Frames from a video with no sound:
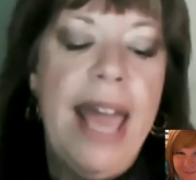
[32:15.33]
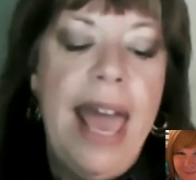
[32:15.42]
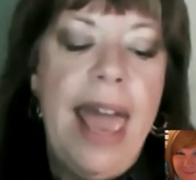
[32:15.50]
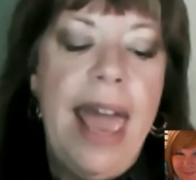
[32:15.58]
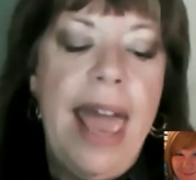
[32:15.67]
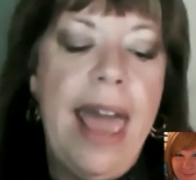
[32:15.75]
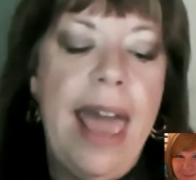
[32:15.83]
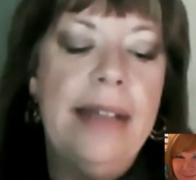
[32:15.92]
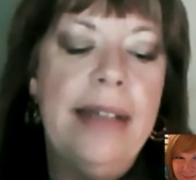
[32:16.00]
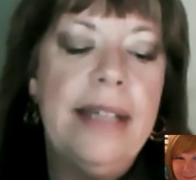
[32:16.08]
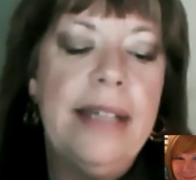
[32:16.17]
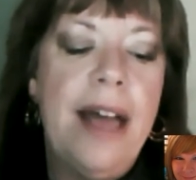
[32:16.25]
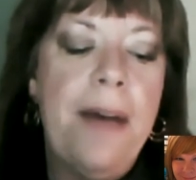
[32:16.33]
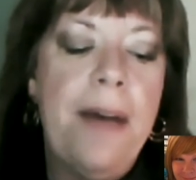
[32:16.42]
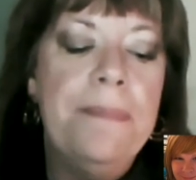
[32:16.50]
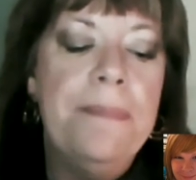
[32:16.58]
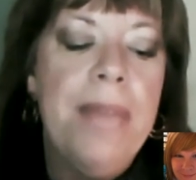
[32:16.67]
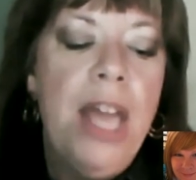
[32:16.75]
and
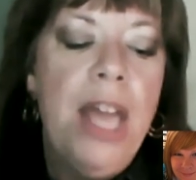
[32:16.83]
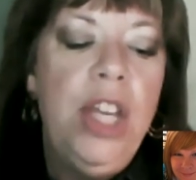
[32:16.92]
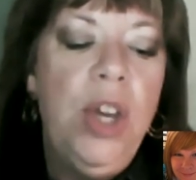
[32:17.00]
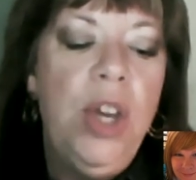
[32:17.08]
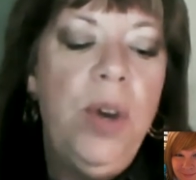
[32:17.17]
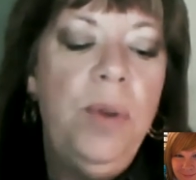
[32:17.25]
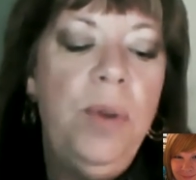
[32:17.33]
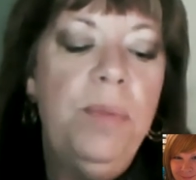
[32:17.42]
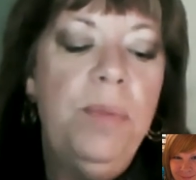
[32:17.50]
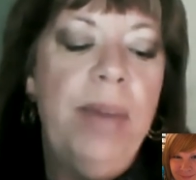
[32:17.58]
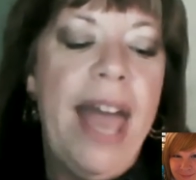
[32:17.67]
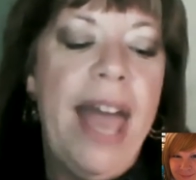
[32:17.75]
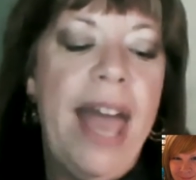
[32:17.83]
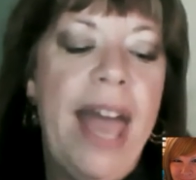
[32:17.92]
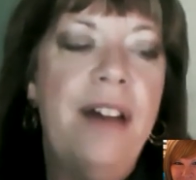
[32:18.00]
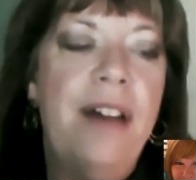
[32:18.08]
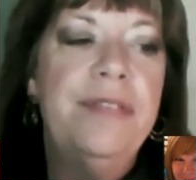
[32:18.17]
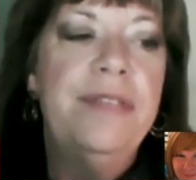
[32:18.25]
we
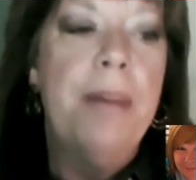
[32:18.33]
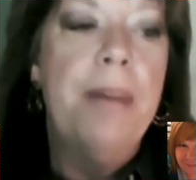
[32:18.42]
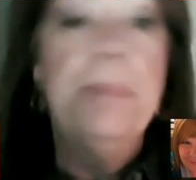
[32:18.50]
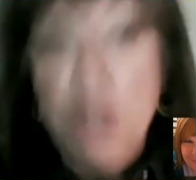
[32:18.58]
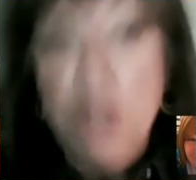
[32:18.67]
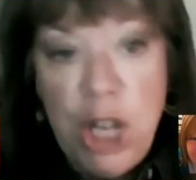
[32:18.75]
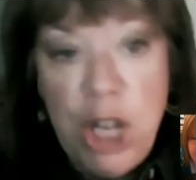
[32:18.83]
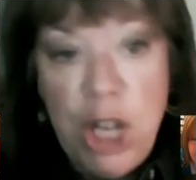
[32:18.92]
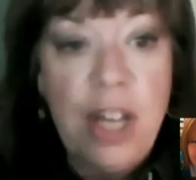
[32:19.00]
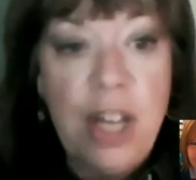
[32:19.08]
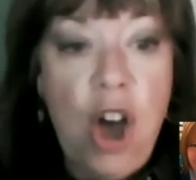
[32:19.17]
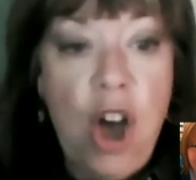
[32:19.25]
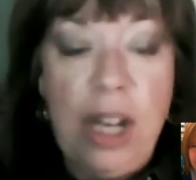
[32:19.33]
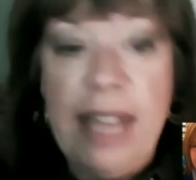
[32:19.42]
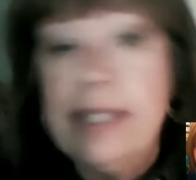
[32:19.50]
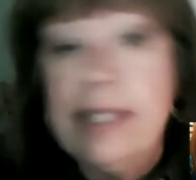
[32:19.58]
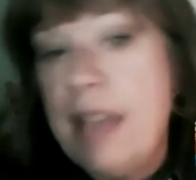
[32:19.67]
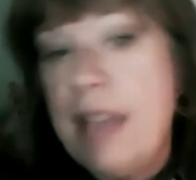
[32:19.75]
have a book called
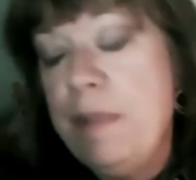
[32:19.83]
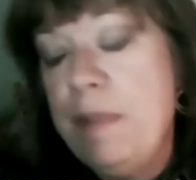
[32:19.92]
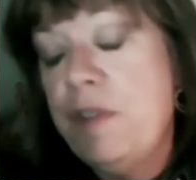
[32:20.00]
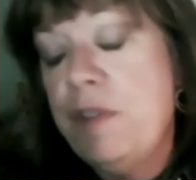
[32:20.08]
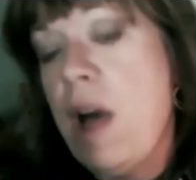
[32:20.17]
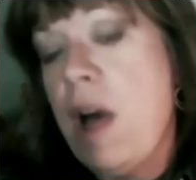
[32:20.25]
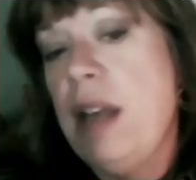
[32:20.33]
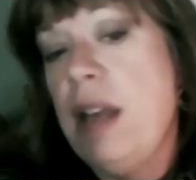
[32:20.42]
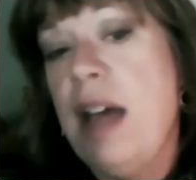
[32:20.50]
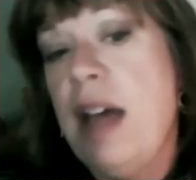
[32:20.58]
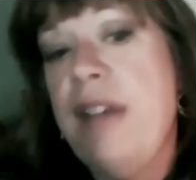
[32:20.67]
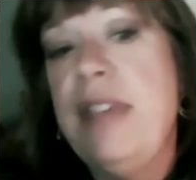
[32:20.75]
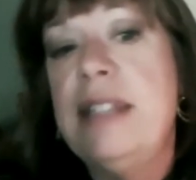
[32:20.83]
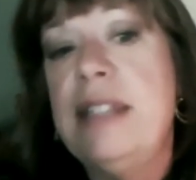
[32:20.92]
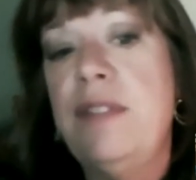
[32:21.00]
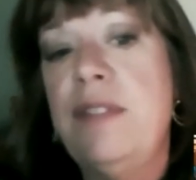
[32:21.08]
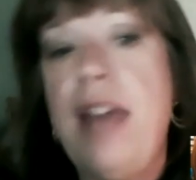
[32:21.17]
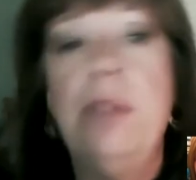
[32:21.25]
Landscaping for Wildlife that's
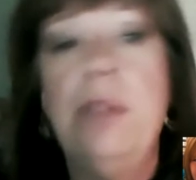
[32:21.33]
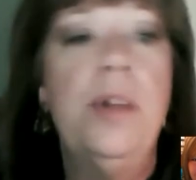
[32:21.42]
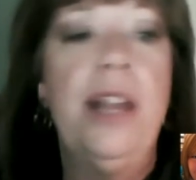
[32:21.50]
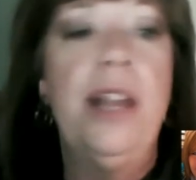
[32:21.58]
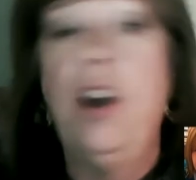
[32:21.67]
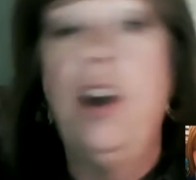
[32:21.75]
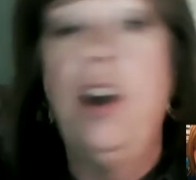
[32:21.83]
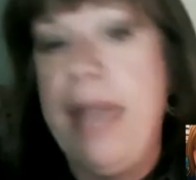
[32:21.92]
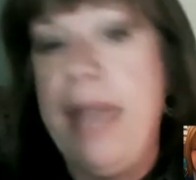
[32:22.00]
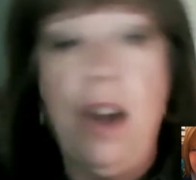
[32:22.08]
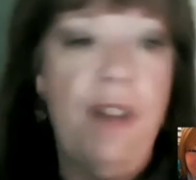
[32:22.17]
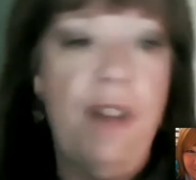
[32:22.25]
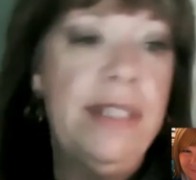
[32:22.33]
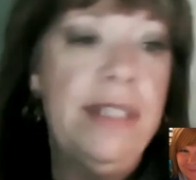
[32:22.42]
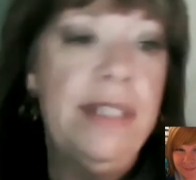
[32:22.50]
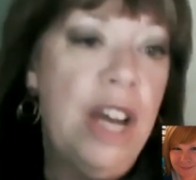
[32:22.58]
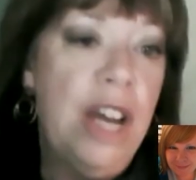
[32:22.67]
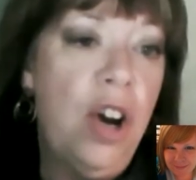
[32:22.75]
available at our main office
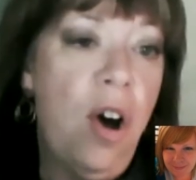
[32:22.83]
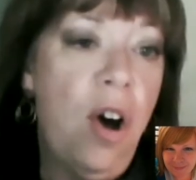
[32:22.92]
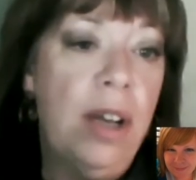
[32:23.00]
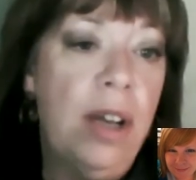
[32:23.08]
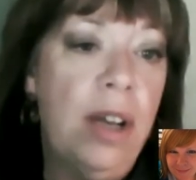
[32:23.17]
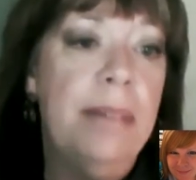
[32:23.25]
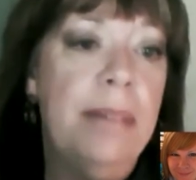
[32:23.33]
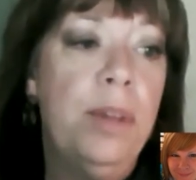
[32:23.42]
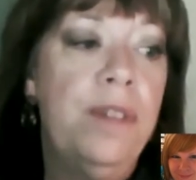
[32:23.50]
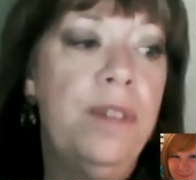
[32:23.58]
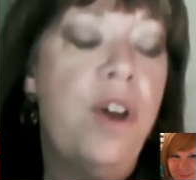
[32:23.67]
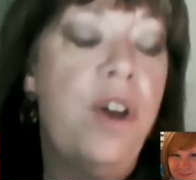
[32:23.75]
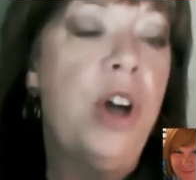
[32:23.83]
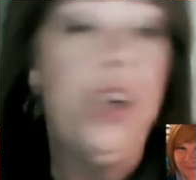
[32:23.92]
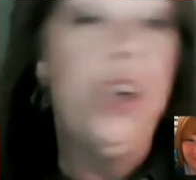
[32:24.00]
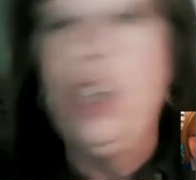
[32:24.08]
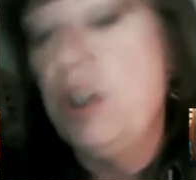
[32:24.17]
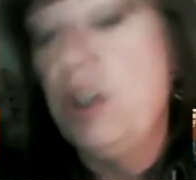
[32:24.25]
there on Lincoln Boulevard, or you
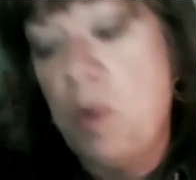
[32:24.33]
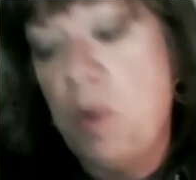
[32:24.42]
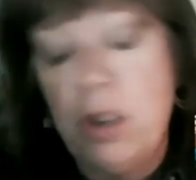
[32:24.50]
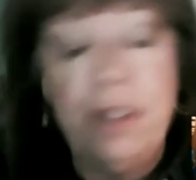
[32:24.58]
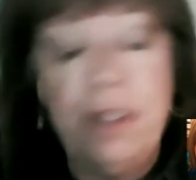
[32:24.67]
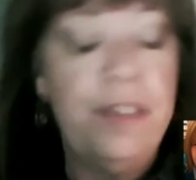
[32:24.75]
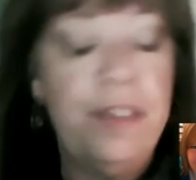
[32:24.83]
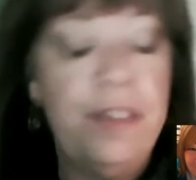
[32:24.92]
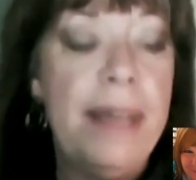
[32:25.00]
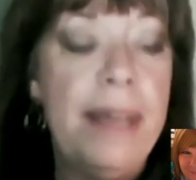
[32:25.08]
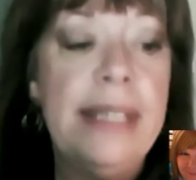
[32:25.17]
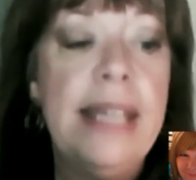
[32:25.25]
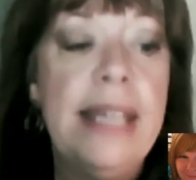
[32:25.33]
can order it from us.